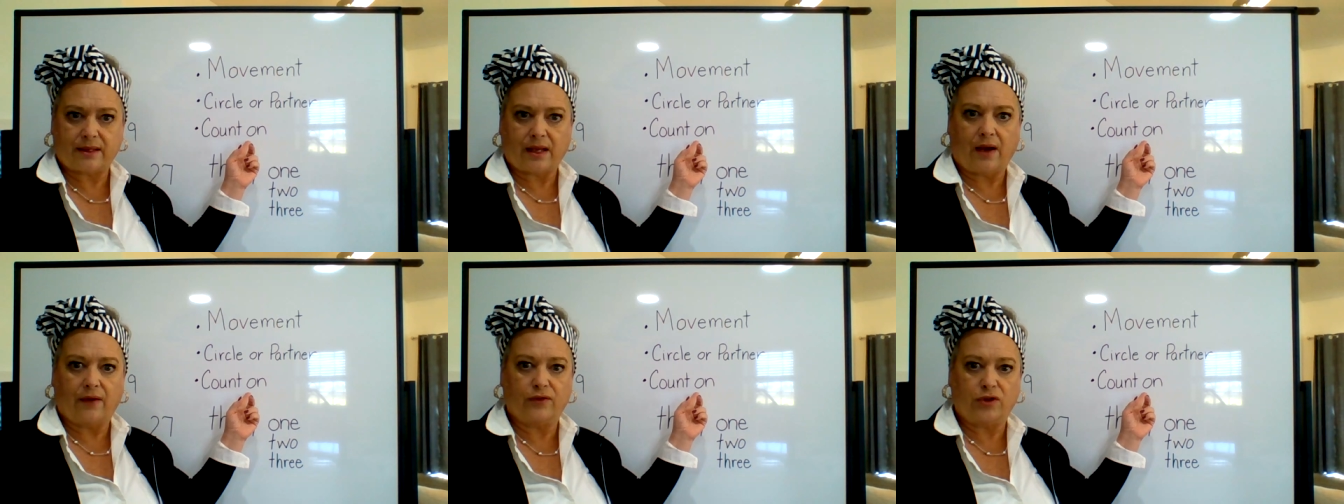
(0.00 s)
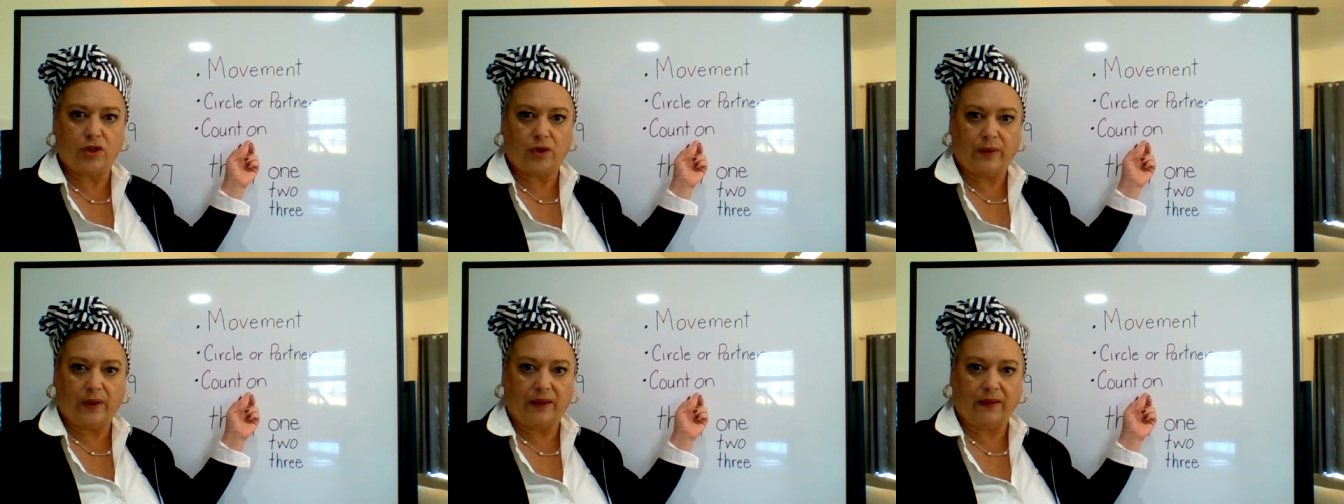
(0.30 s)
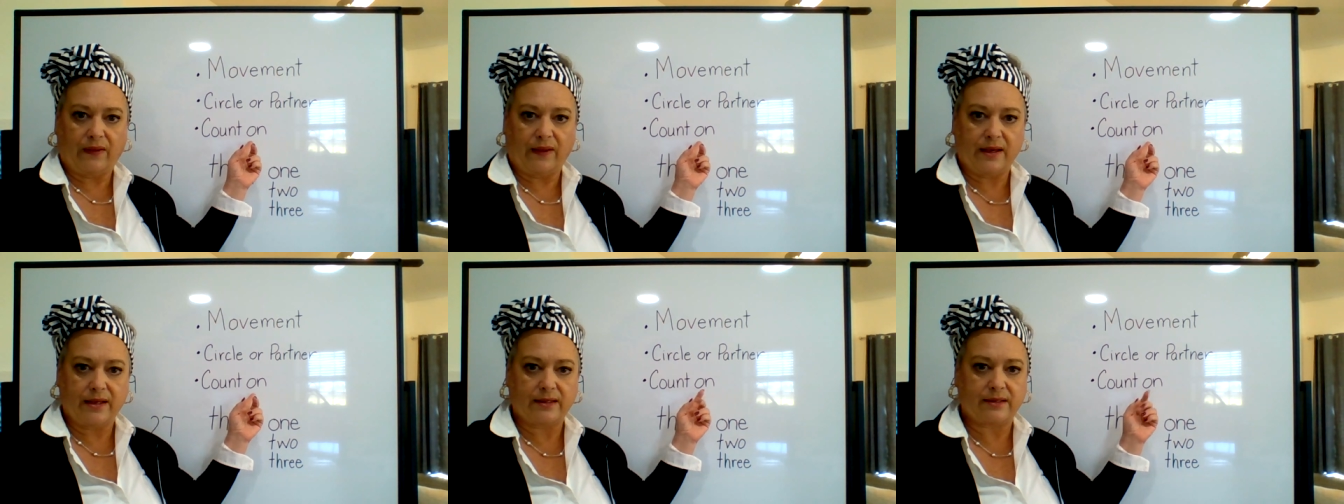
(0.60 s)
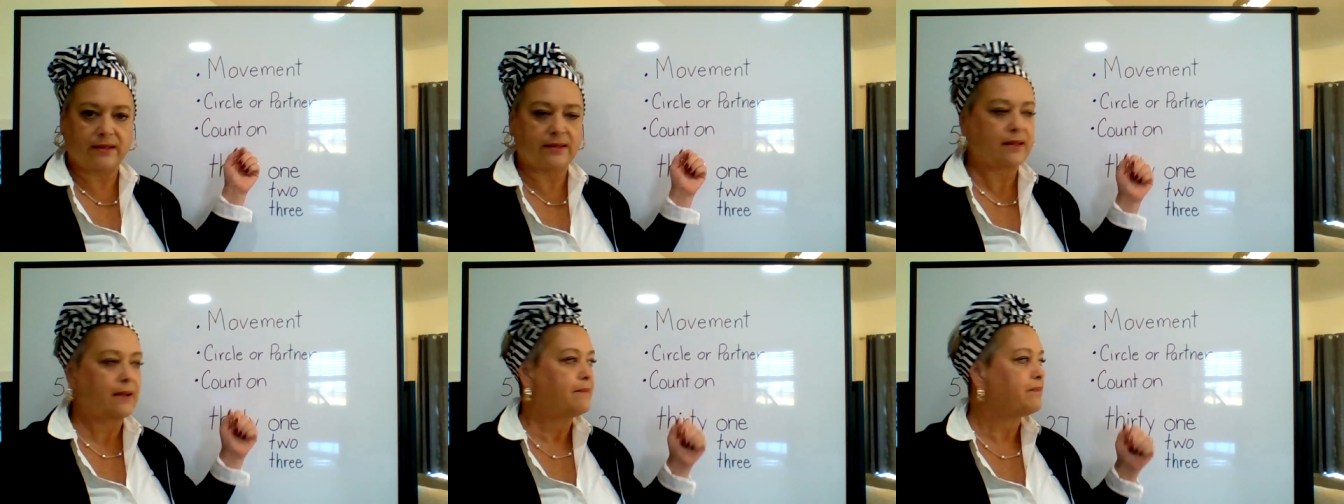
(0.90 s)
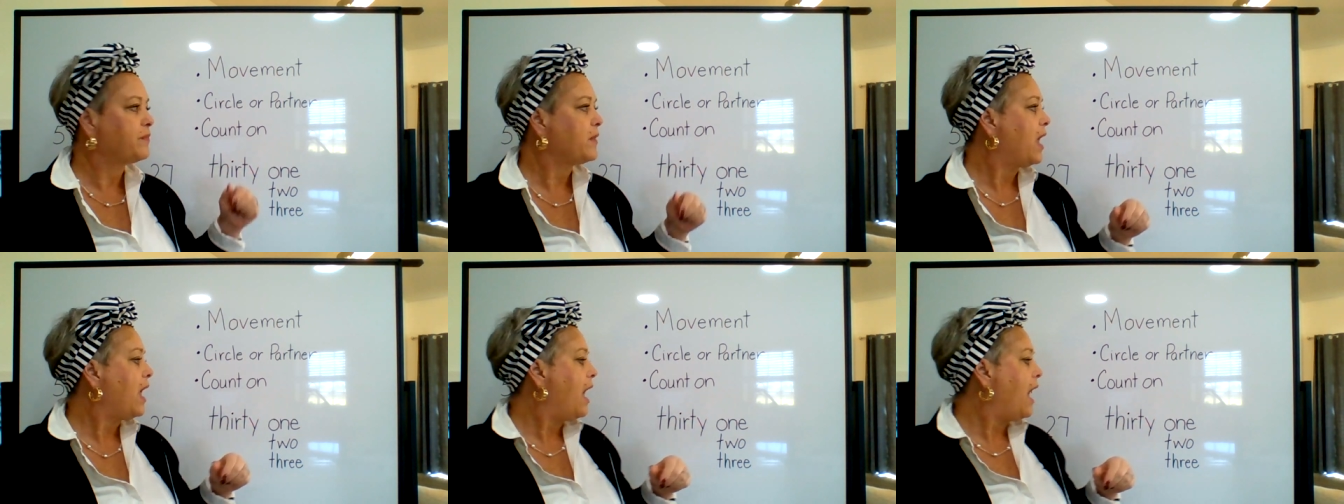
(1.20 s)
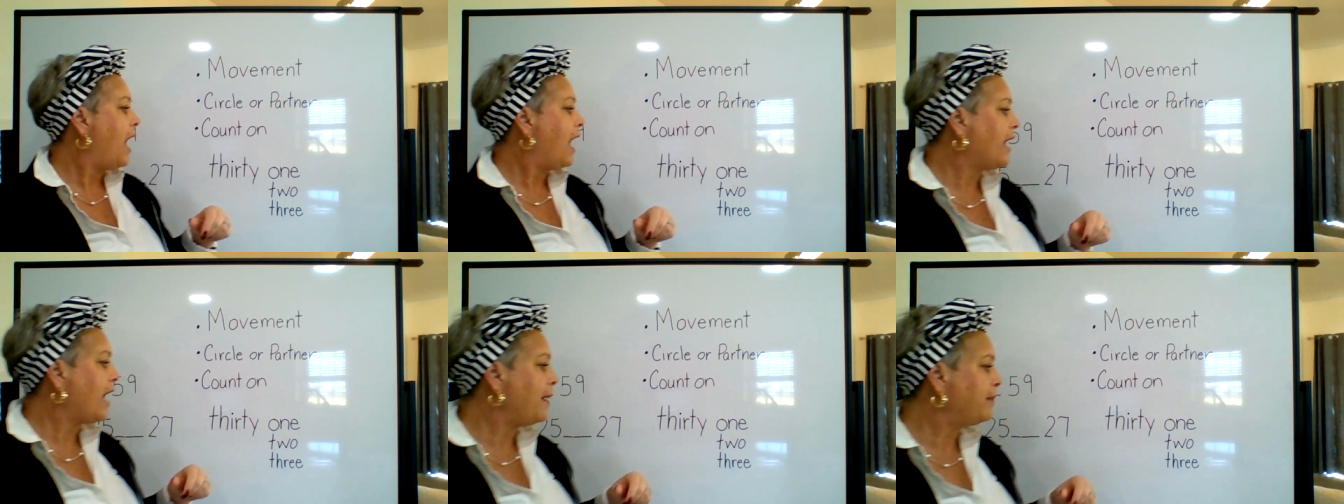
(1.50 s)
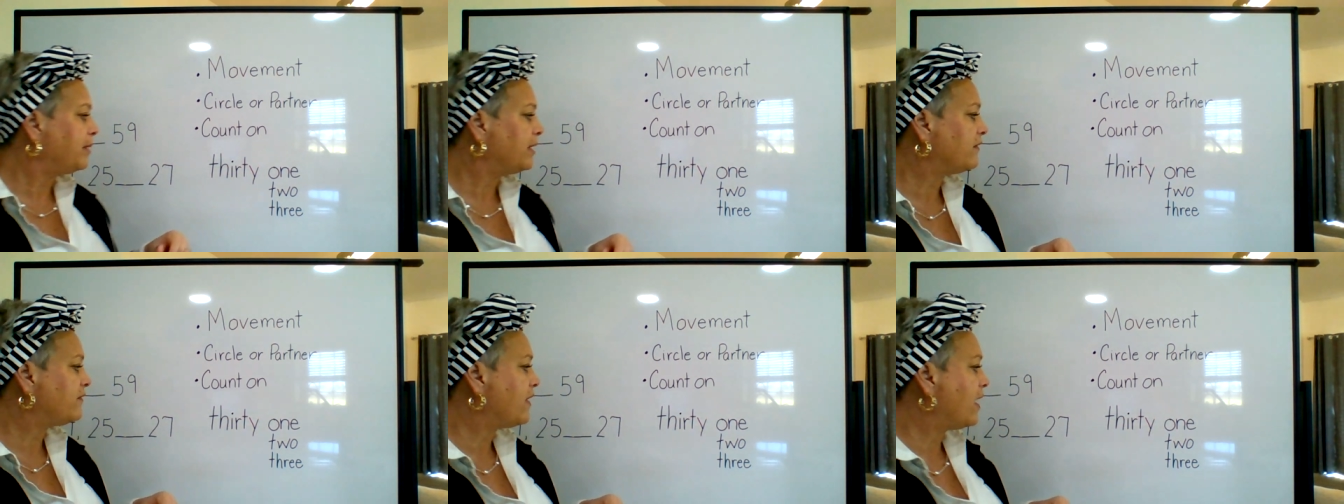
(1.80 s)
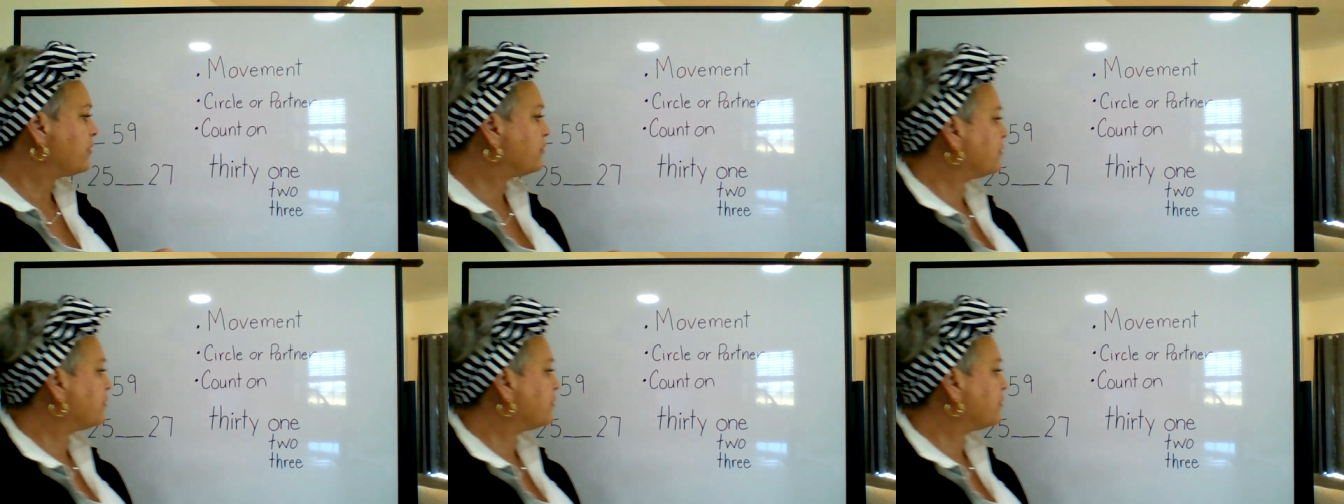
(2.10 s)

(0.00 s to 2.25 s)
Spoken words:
of doing this. A couple of other